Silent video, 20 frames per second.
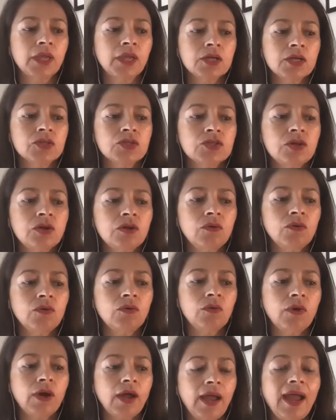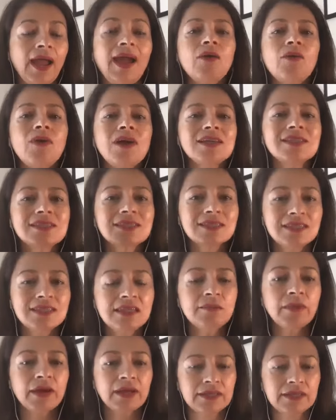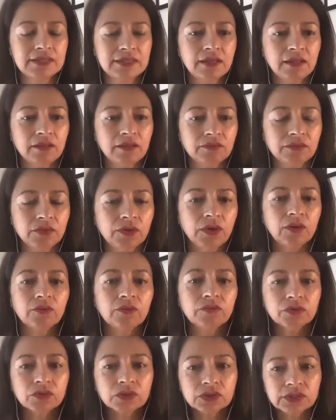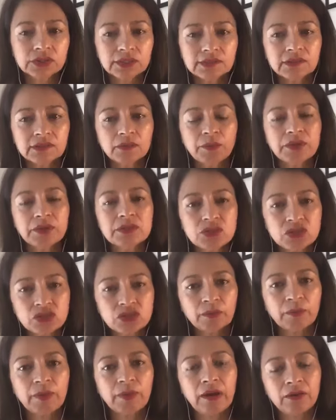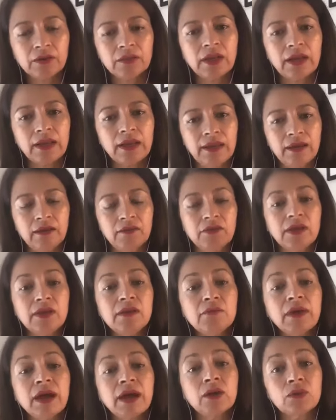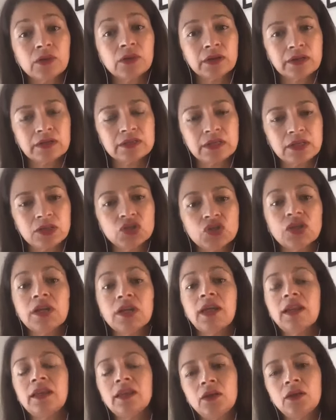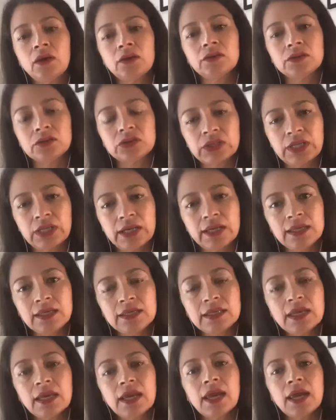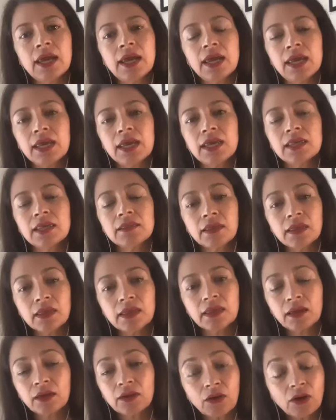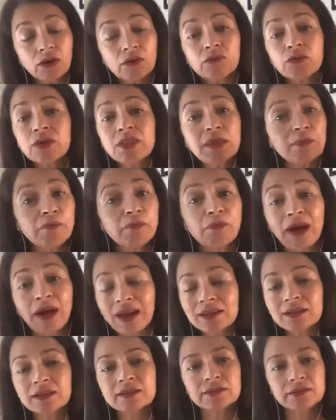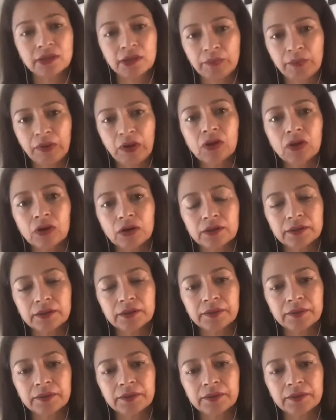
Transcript: So how I see myself versus the positional power that I have in my organization and in other settings are really miles apart.